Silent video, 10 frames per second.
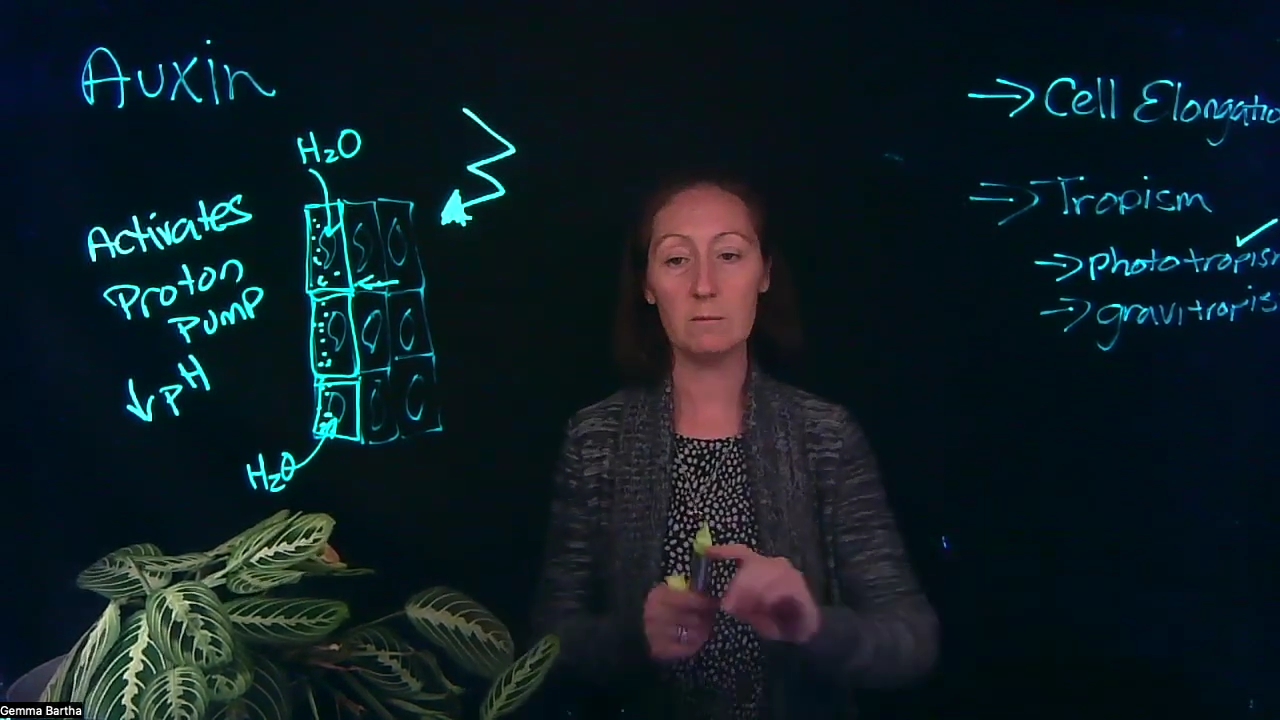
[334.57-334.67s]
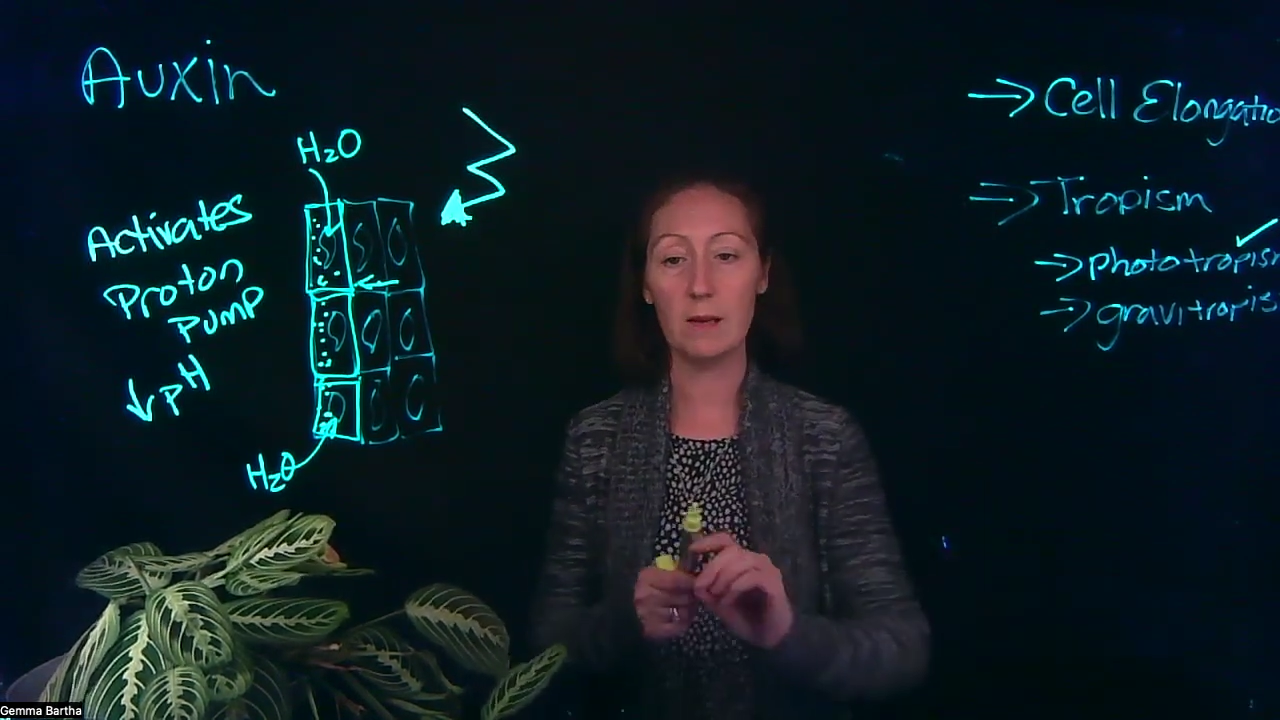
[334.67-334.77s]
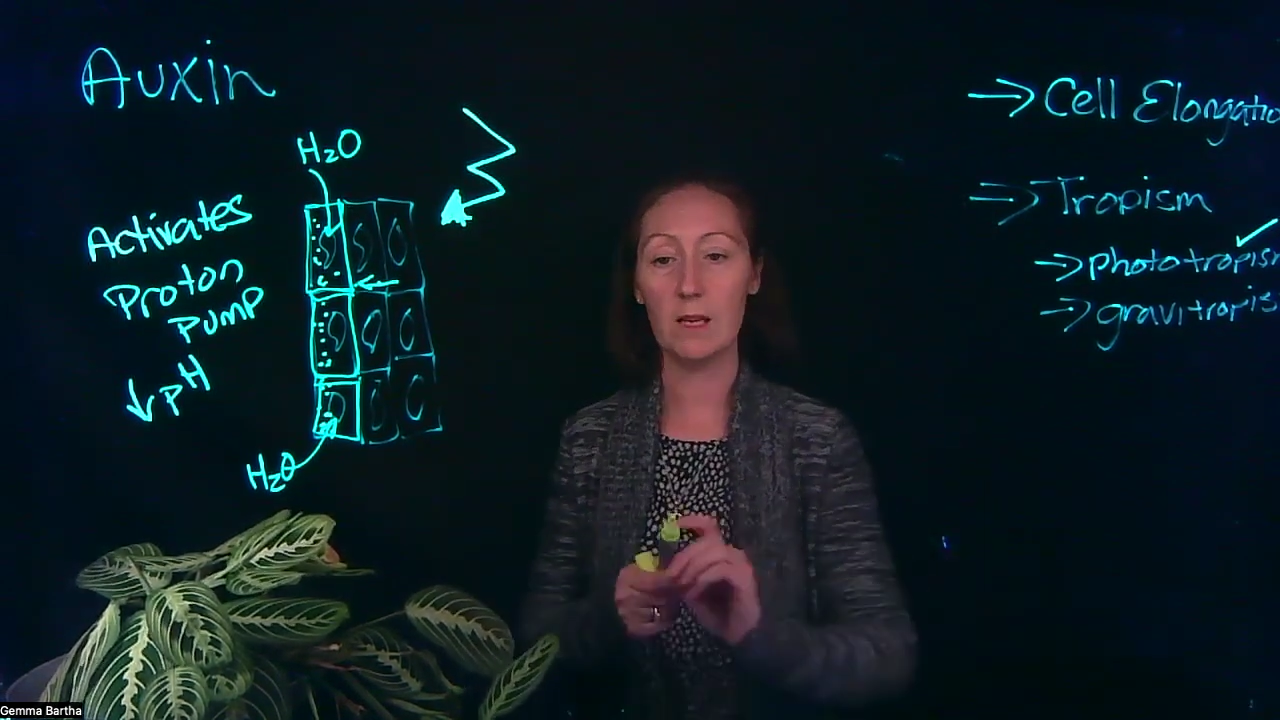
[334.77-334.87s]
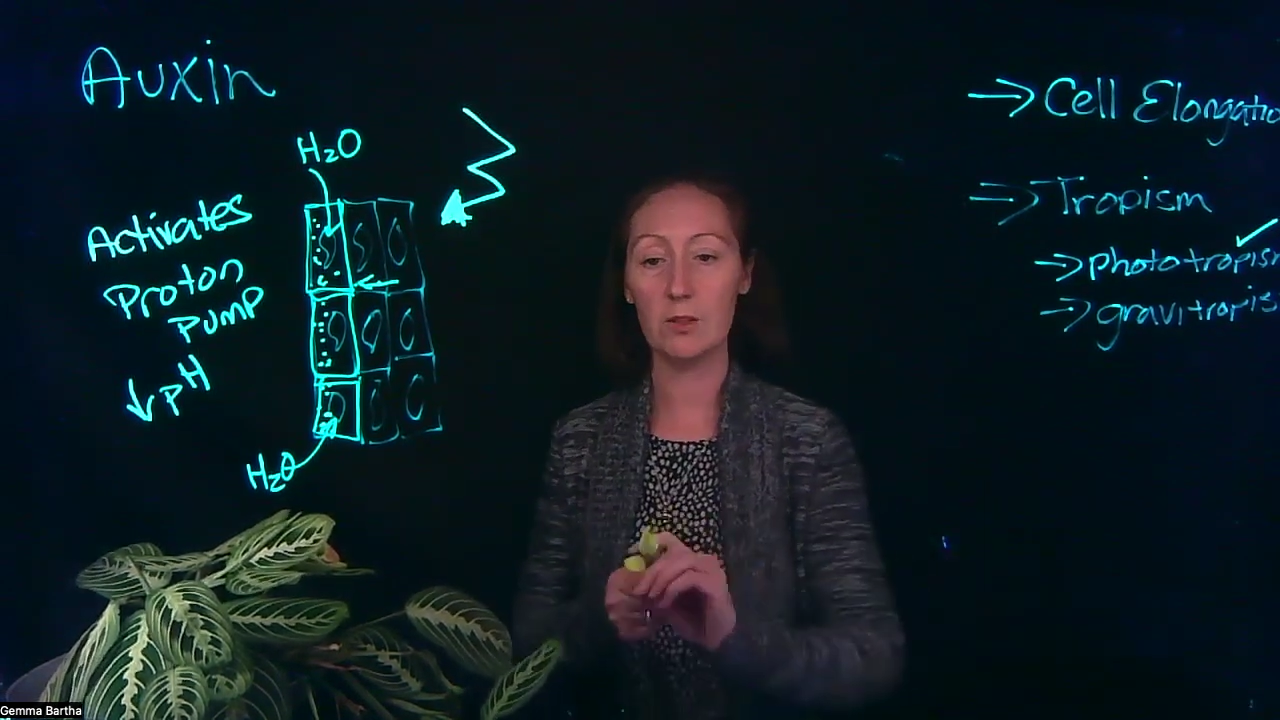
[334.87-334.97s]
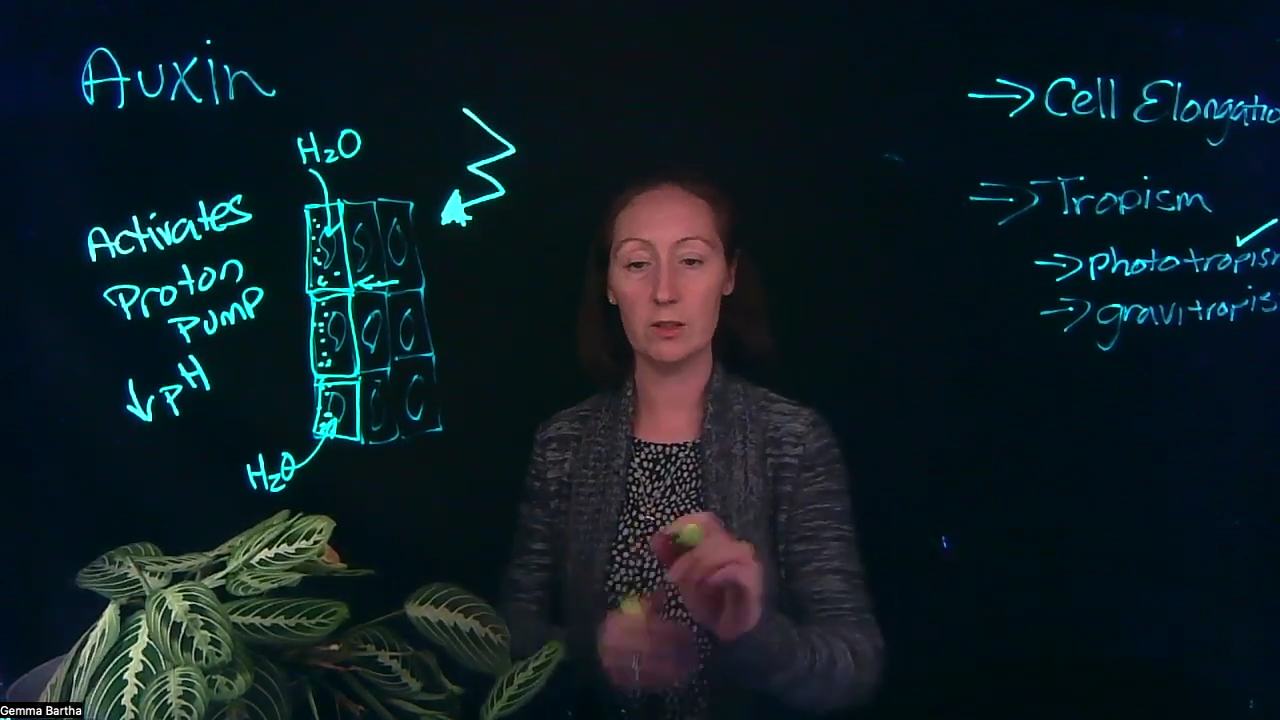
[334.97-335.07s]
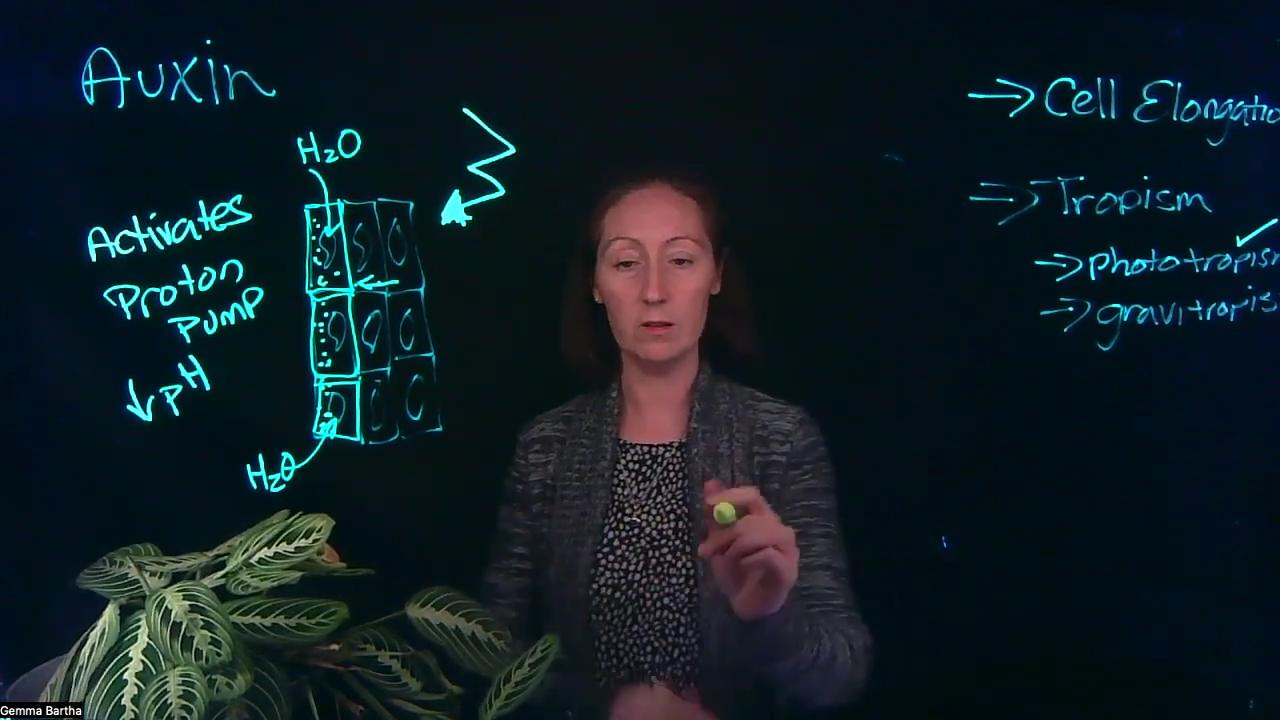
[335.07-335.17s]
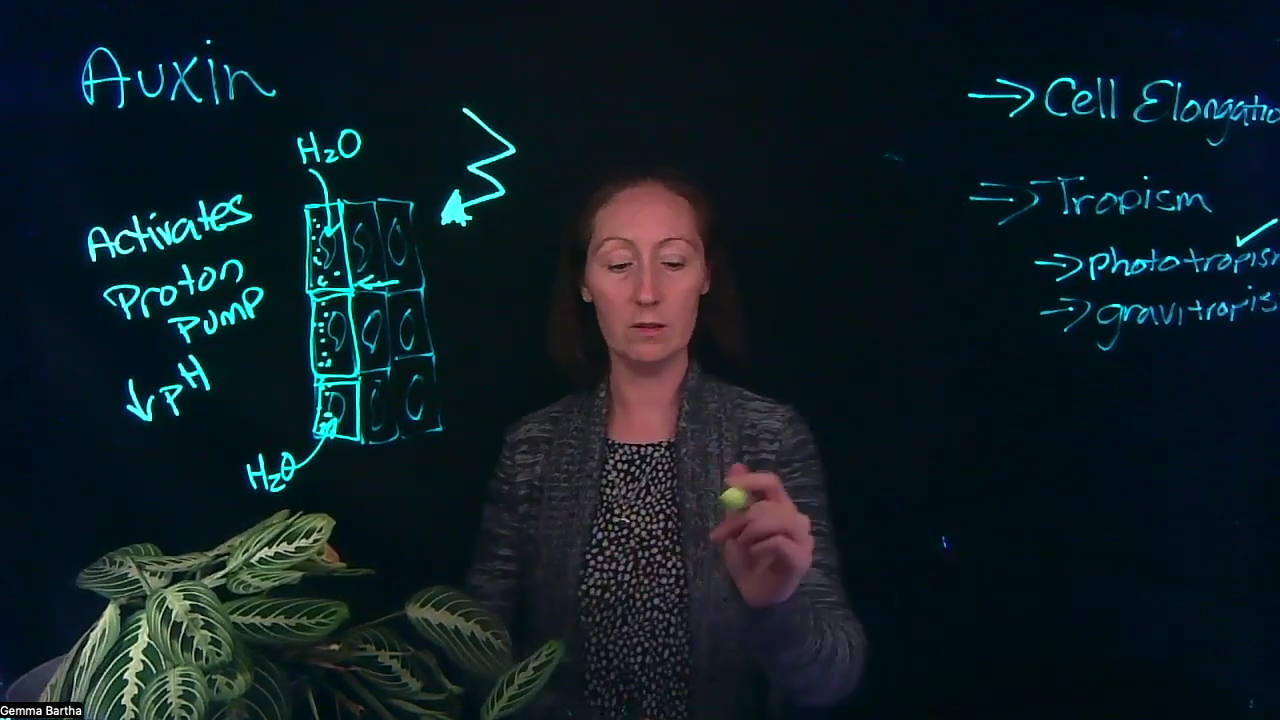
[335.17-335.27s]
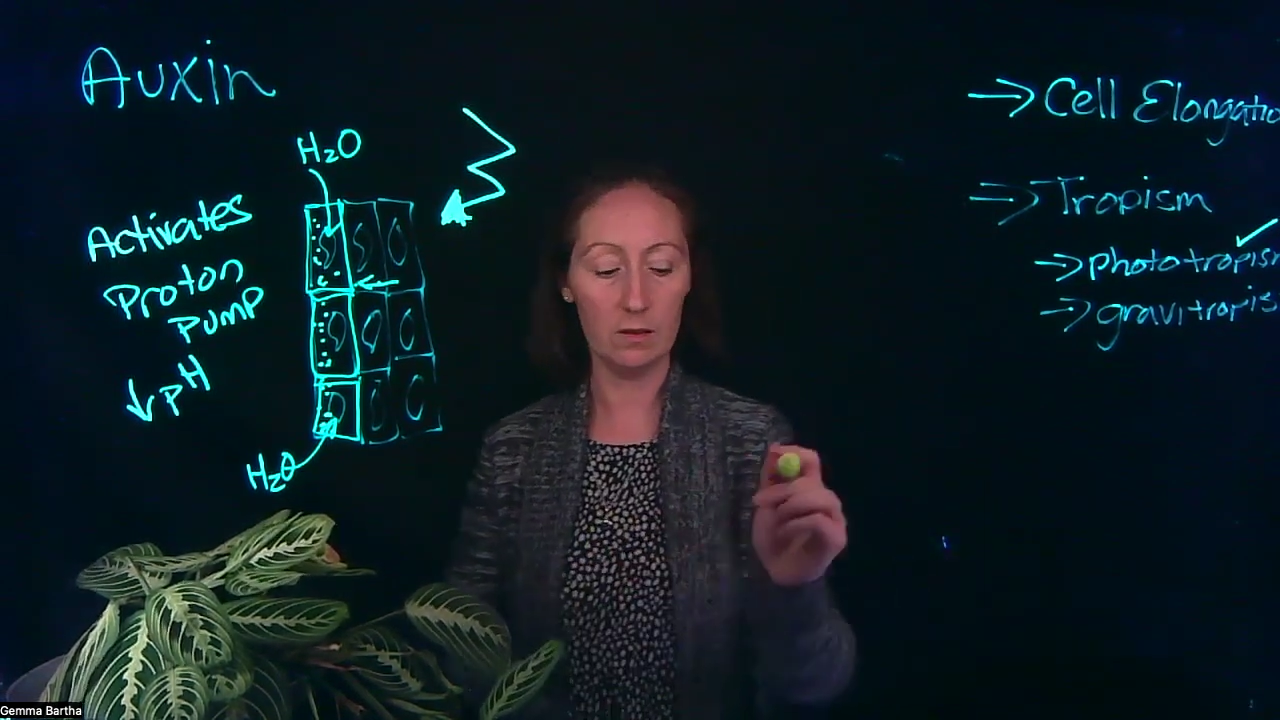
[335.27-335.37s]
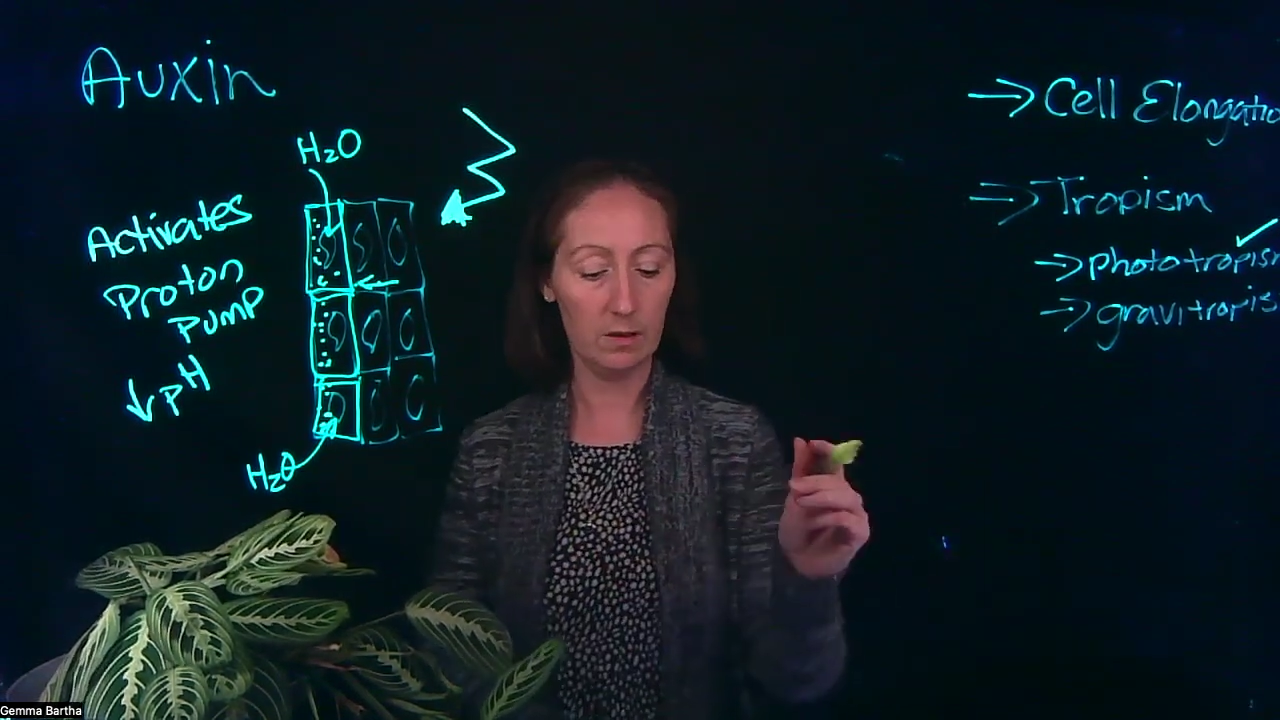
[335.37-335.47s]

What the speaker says: imagine